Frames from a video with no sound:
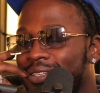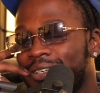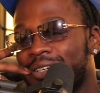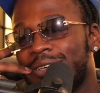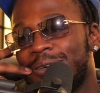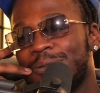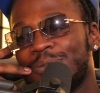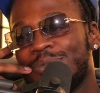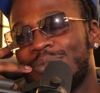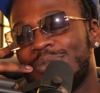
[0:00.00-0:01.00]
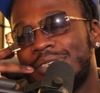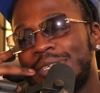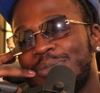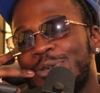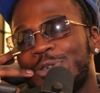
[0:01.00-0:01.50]
The
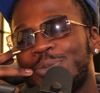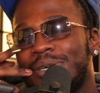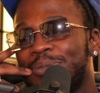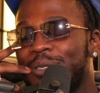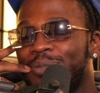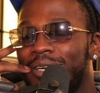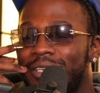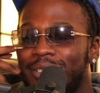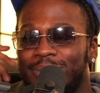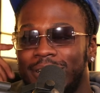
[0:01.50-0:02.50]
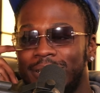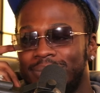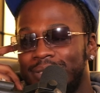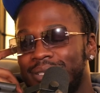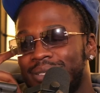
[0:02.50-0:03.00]
Yeah, most of my people that inspire
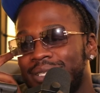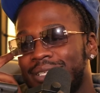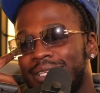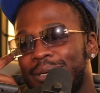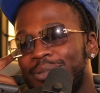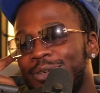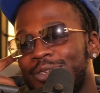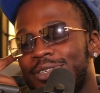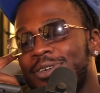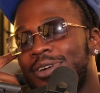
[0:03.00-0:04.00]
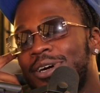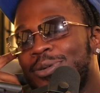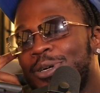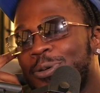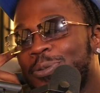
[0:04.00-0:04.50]
me, they be under the
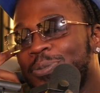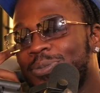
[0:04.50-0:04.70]
ground now